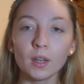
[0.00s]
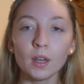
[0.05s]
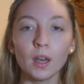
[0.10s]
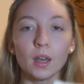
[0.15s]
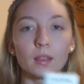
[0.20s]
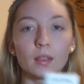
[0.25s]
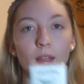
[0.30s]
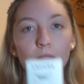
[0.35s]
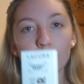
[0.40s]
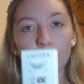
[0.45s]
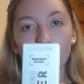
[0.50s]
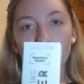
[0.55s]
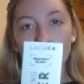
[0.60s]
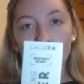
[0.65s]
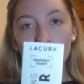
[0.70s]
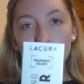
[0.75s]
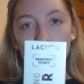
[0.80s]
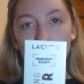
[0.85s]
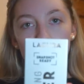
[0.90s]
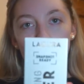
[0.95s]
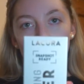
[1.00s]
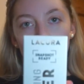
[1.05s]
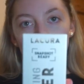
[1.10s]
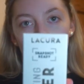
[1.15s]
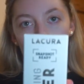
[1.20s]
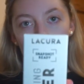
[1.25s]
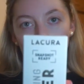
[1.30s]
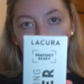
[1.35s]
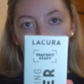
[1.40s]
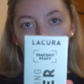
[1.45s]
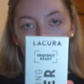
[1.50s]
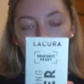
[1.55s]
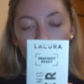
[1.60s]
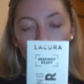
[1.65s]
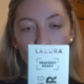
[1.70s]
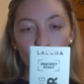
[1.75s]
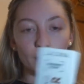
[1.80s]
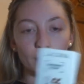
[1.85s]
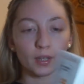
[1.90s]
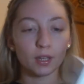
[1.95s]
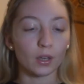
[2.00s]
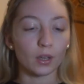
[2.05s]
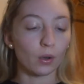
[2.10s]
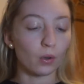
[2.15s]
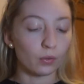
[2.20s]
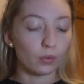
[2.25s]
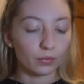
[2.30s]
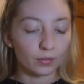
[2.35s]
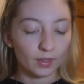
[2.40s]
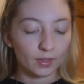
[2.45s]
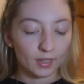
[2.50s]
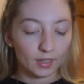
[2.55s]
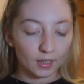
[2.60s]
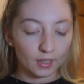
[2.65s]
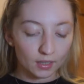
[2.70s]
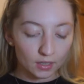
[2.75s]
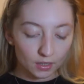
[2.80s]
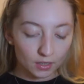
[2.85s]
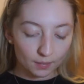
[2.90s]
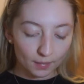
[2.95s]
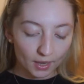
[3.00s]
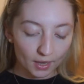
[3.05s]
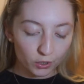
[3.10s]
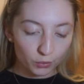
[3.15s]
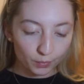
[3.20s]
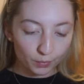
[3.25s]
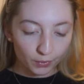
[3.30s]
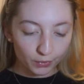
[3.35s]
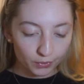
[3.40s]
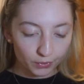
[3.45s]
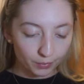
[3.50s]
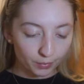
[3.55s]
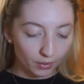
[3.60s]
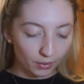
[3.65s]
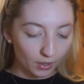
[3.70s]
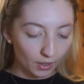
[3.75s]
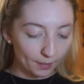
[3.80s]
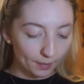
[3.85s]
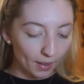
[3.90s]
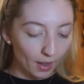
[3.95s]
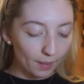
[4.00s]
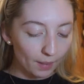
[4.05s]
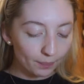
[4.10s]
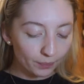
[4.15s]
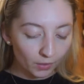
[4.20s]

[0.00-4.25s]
Now this is a copy of the Smashbox primer,